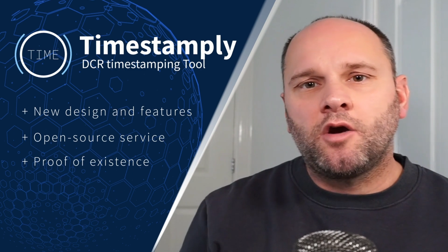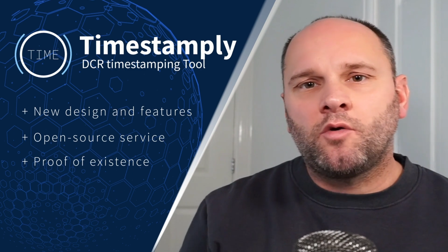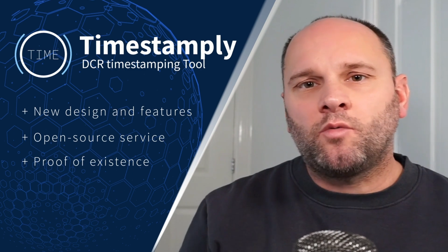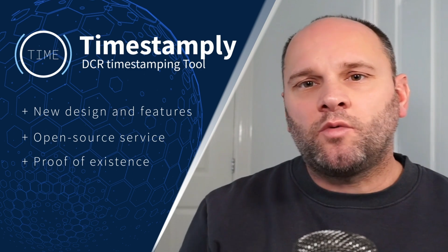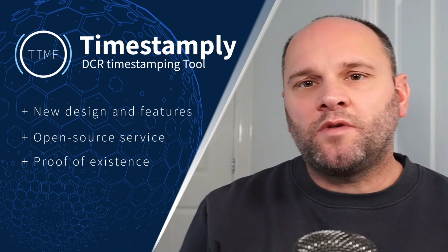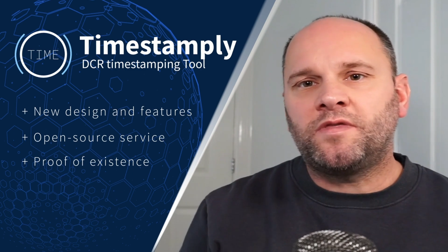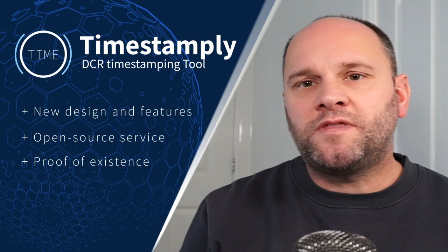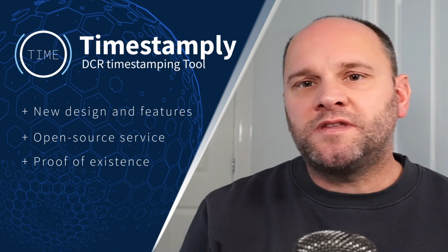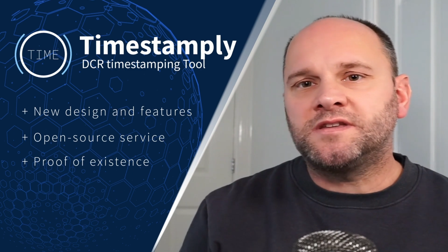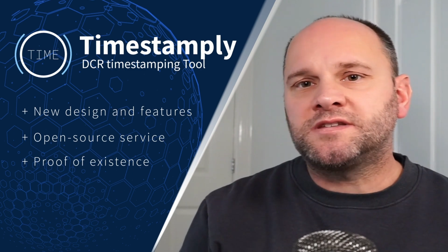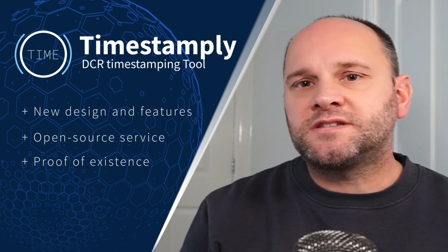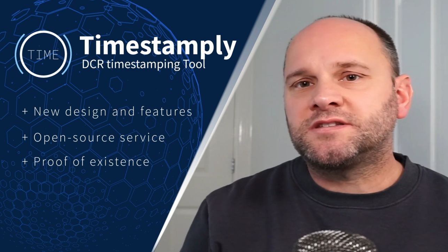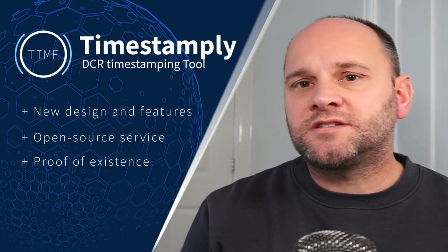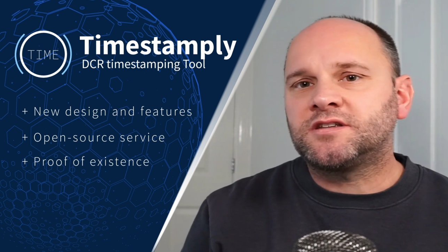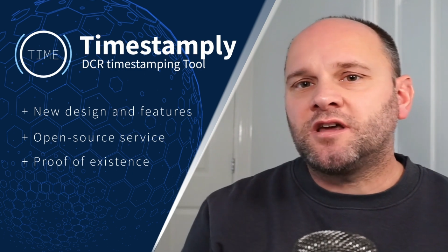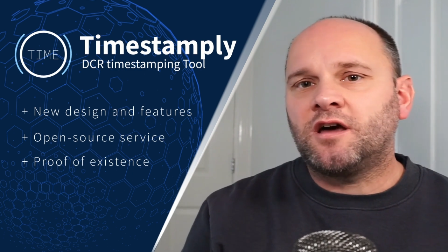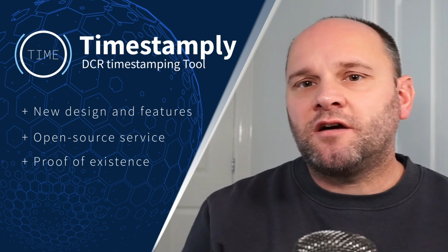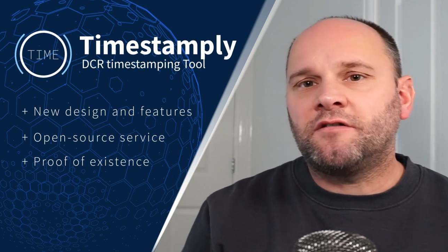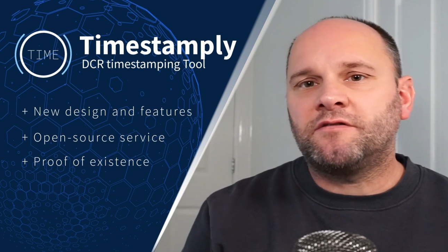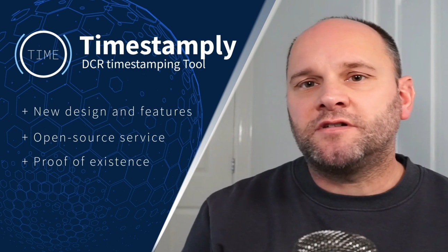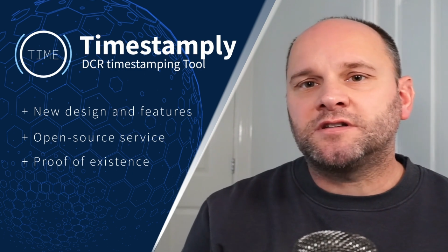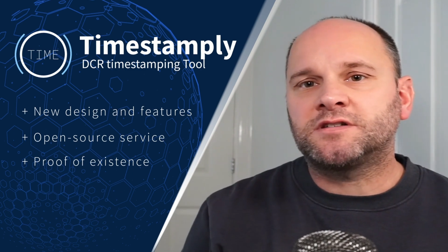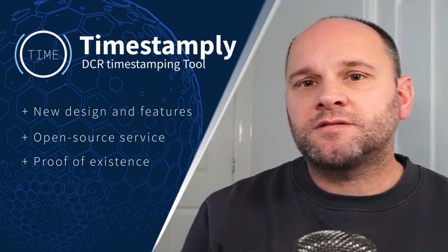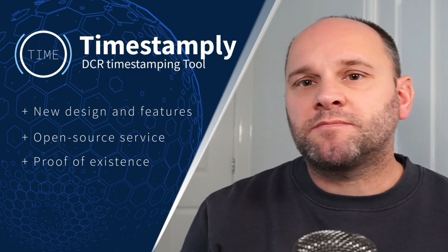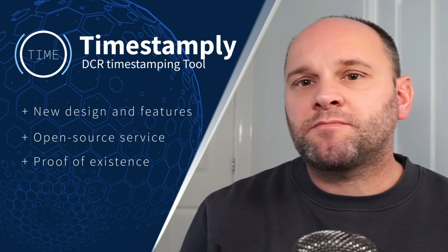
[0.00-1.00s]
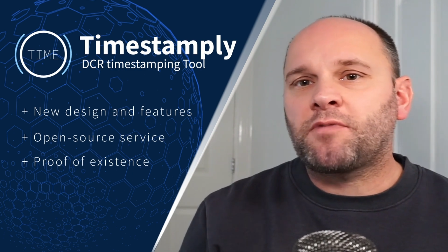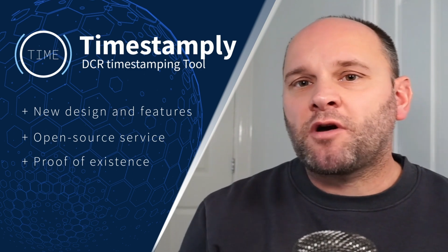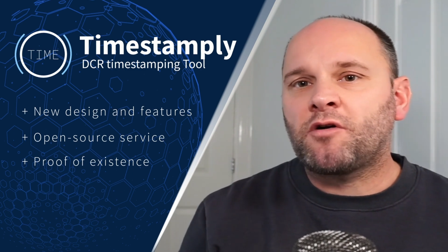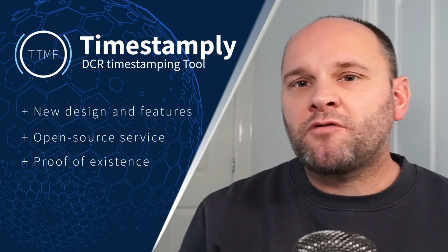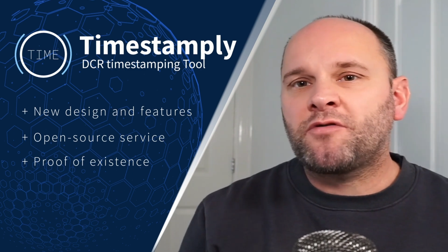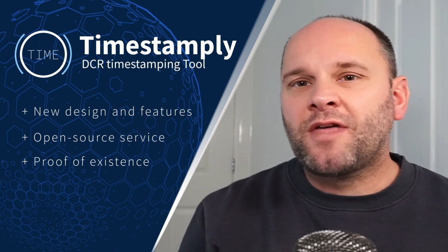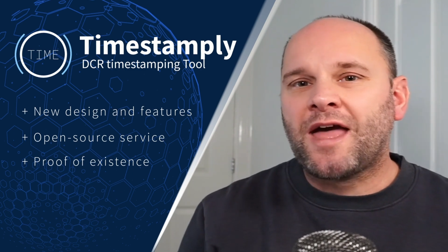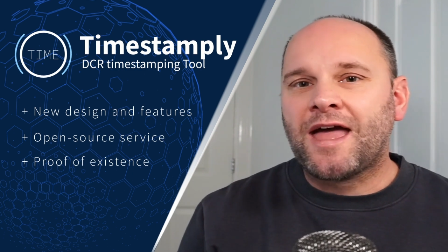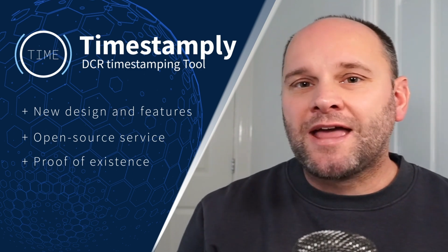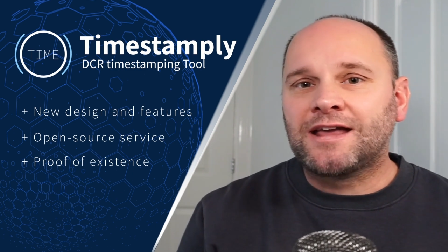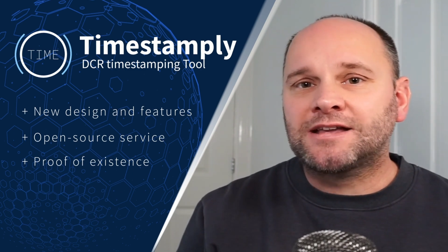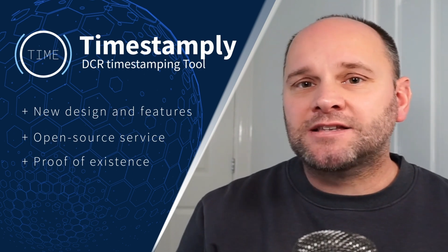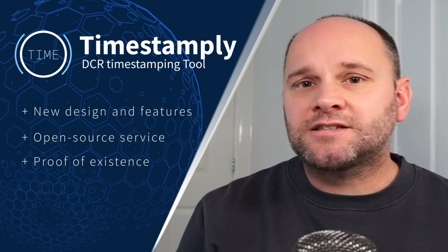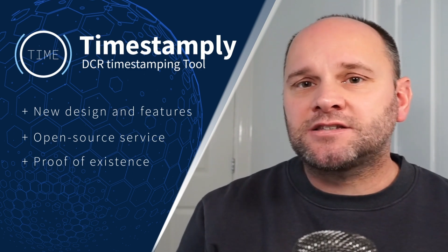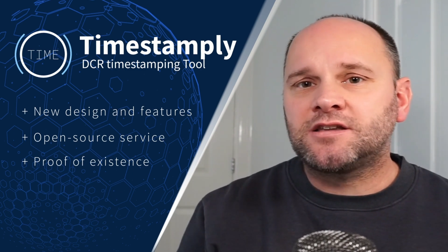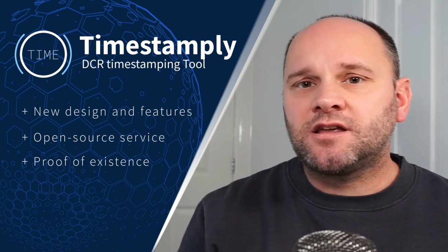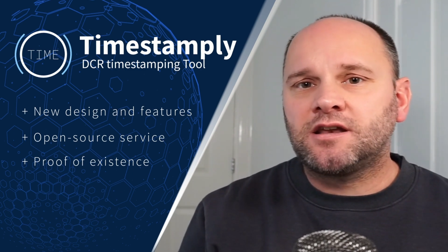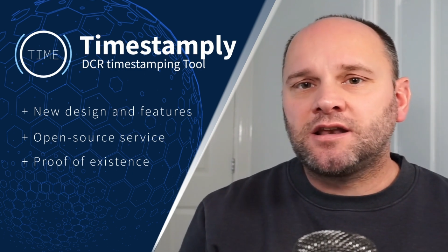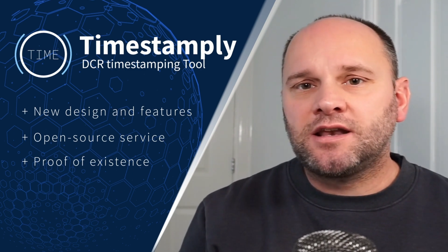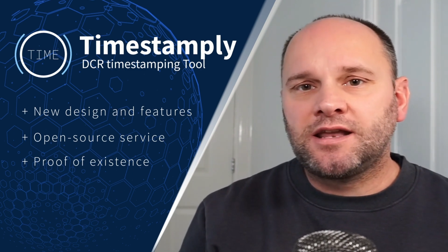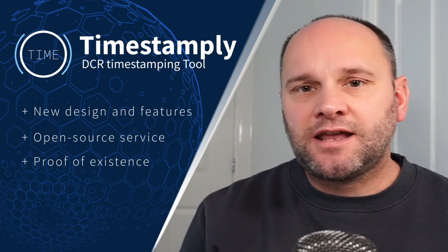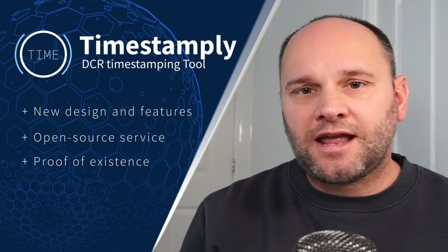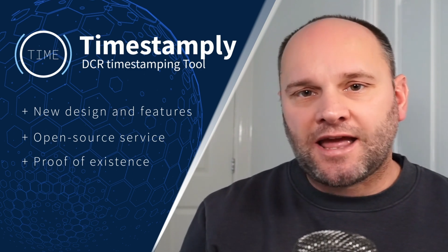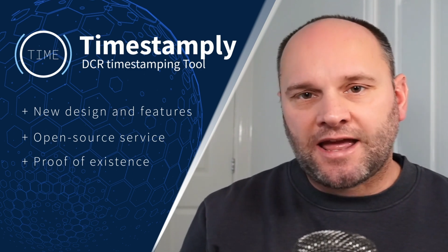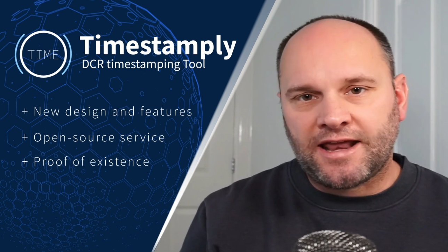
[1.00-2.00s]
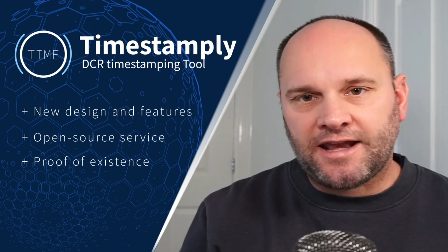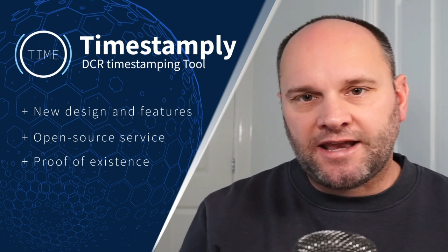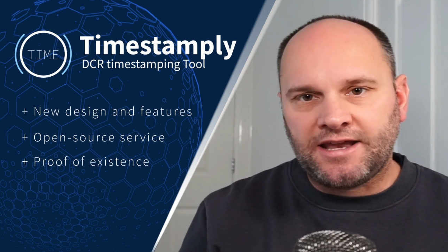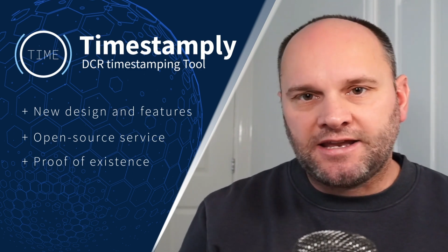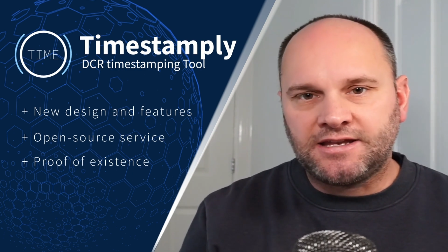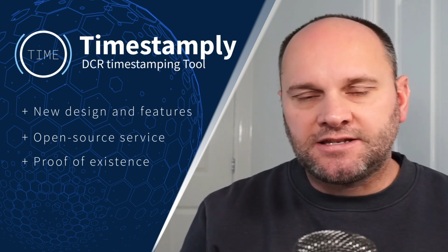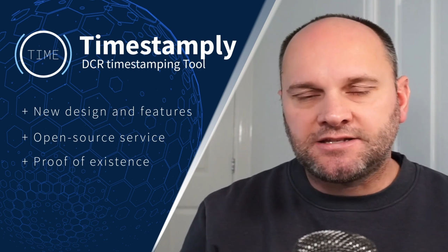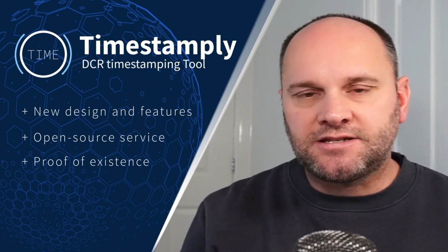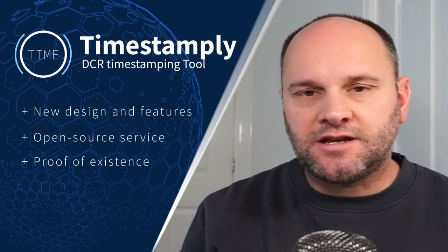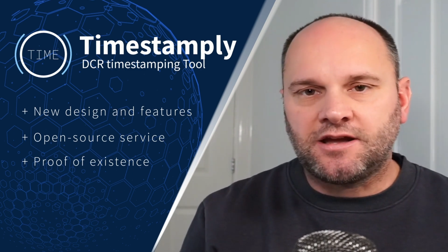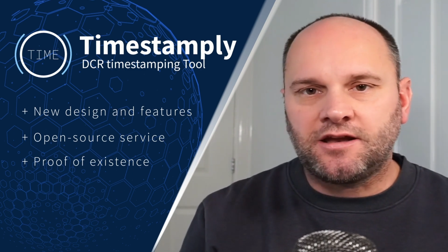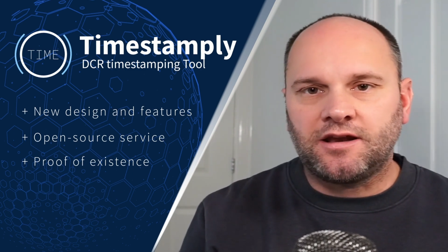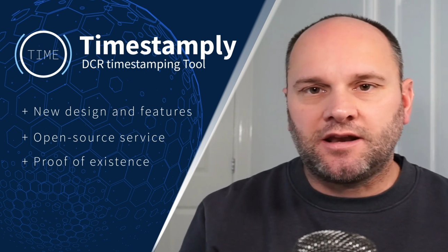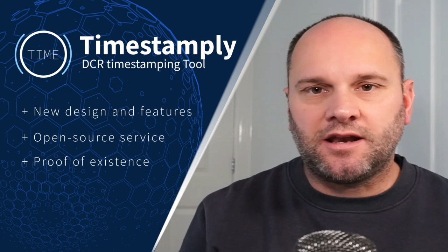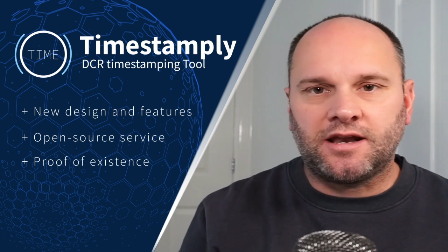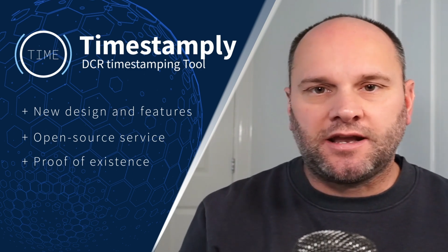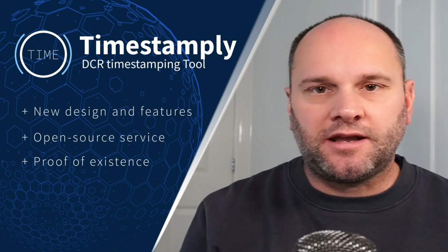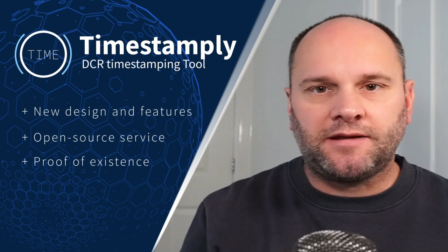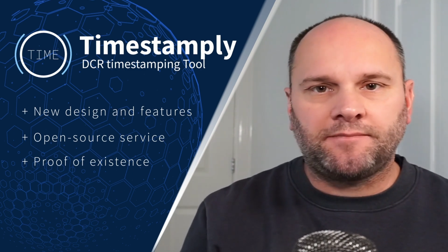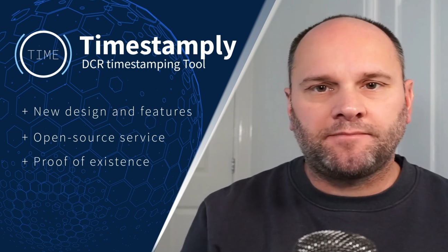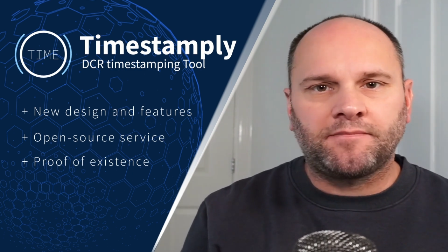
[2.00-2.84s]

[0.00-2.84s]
with this service both externally and internally.